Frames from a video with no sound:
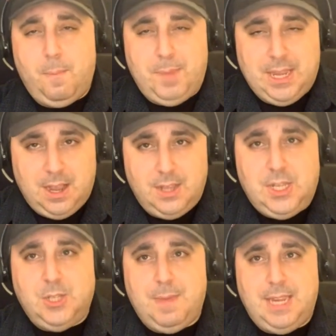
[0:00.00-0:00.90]
Because
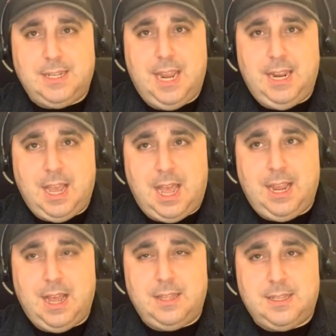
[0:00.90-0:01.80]
he's maintaining
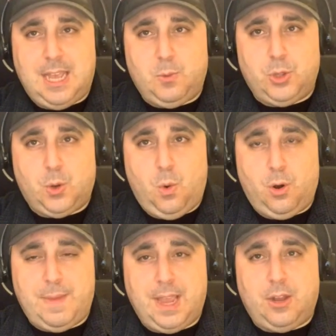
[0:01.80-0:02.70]
eye contact with the
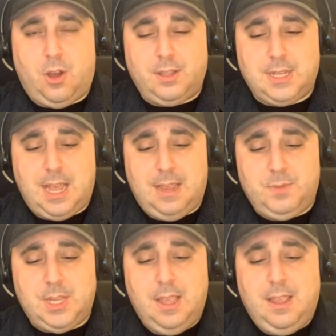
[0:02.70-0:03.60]
quarterback at all
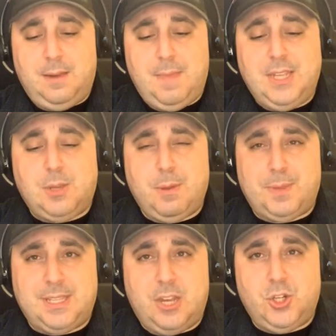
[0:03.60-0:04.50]
times, it makes him a
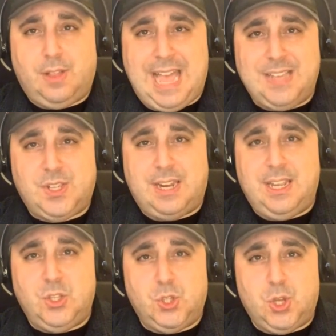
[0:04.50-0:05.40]
potential asset
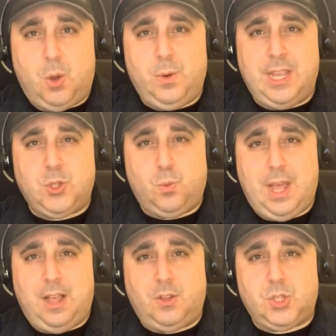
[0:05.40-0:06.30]
in zone as
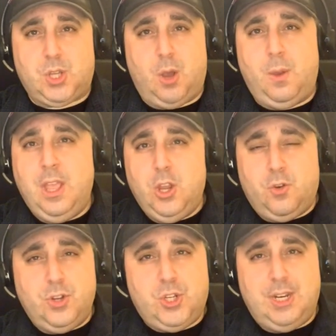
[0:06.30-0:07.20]
well. So
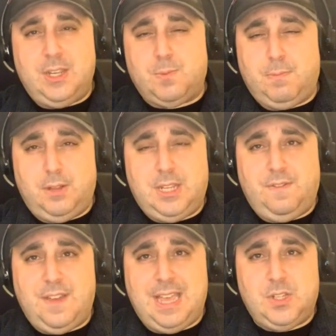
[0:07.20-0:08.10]
Christian is
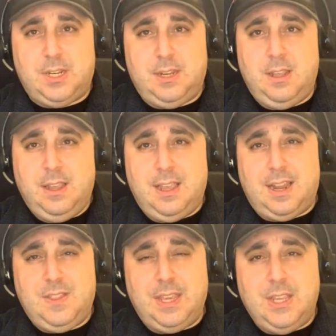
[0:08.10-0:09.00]
multifaceted,
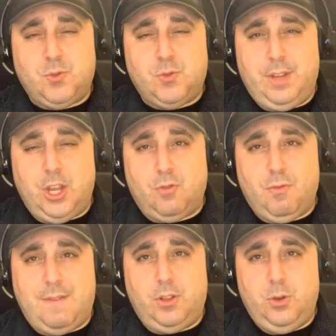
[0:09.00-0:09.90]
and I think he's really going
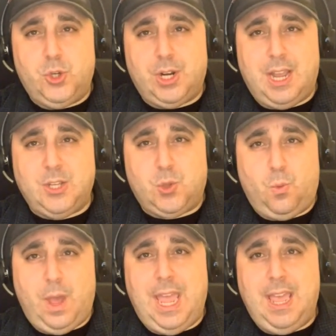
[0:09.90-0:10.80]
to revolutionize
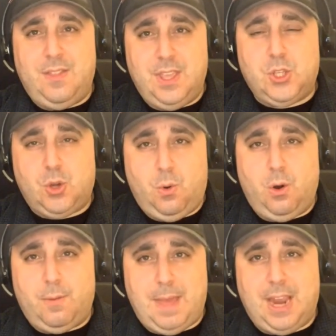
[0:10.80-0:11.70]
the way this
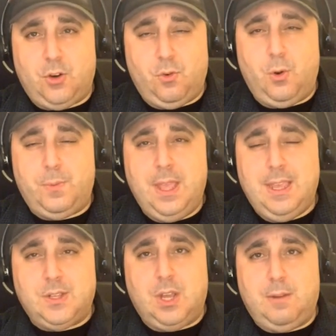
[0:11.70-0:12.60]
cornerback group
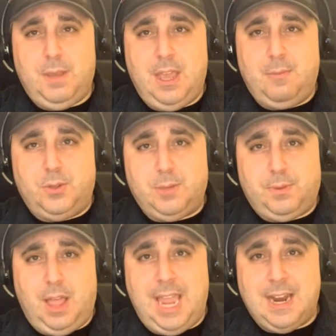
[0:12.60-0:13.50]
is going to be able
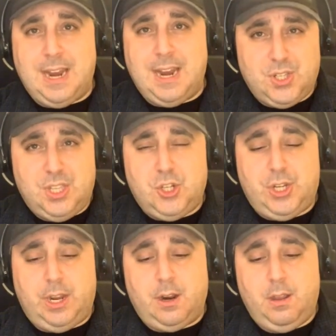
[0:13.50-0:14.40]
to play, not just
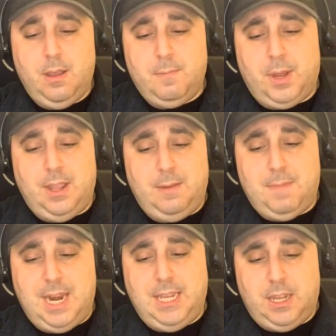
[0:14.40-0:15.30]
this year, but
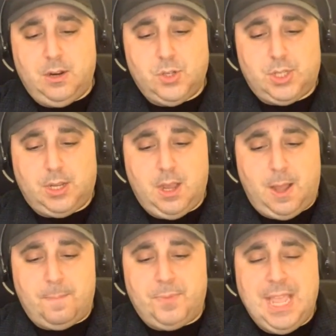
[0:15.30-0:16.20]
in many years to
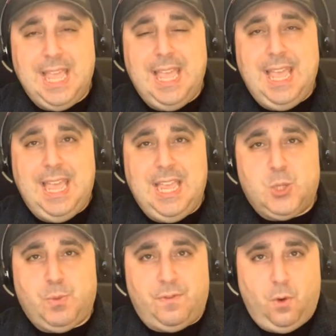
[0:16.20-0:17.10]
come.
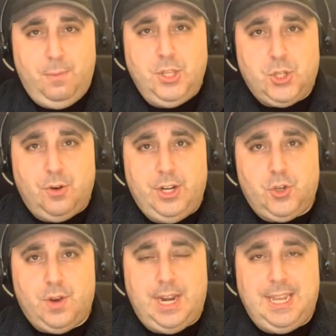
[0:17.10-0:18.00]
His performance
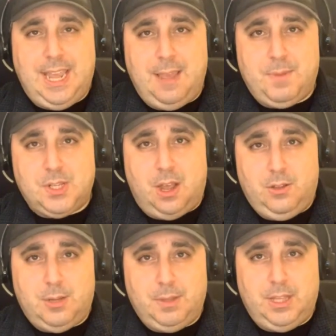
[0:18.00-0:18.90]
during training camp is
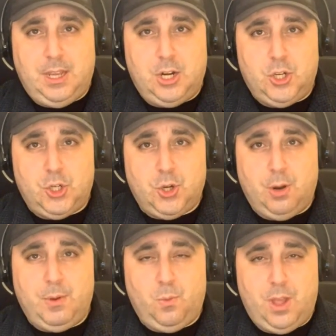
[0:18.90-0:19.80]
ultimately going to
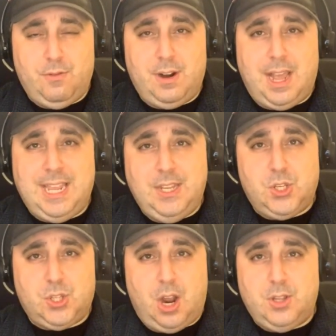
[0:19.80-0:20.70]
determine whether or not he
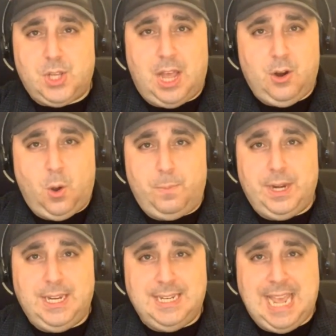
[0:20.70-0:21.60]
starts on
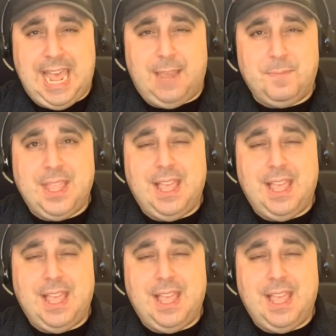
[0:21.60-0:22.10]
opening day.